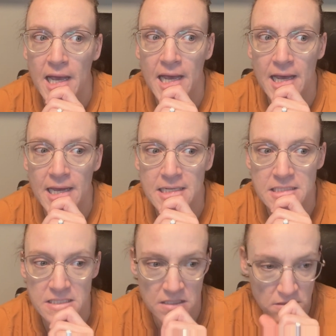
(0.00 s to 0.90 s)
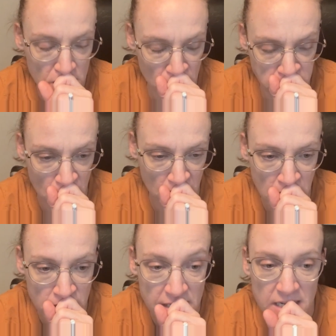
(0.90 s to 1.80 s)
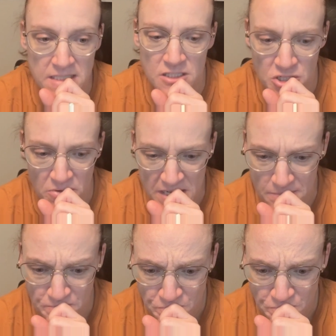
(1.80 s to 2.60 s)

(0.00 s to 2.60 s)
and that is showing